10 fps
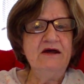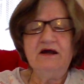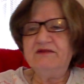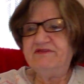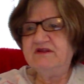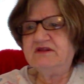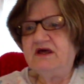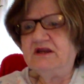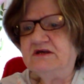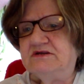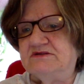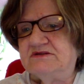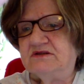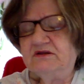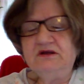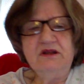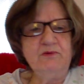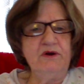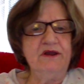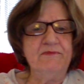I think that is.
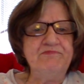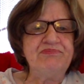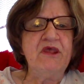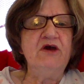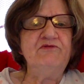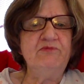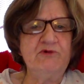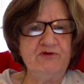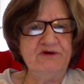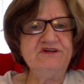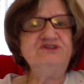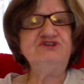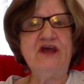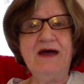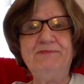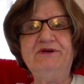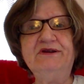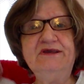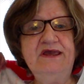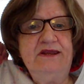Anyway. From Chris Chapman
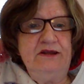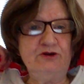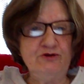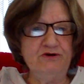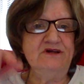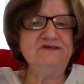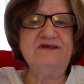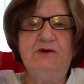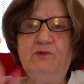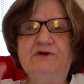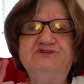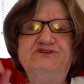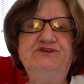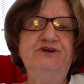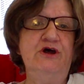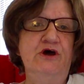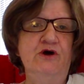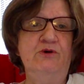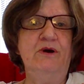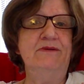again. And Chris, I want you to
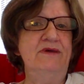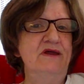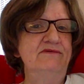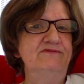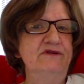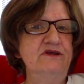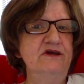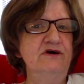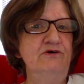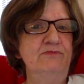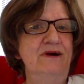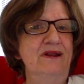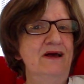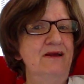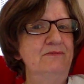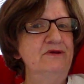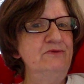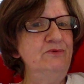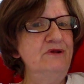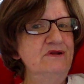know I made a video about how to be
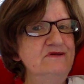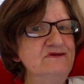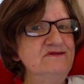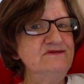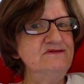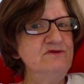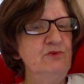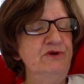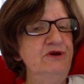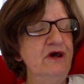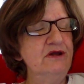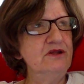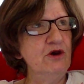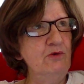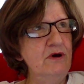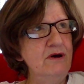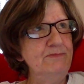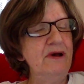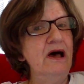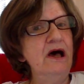a witness. It would not go up
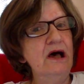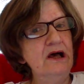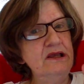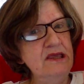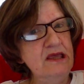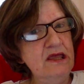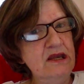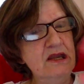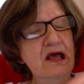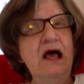again.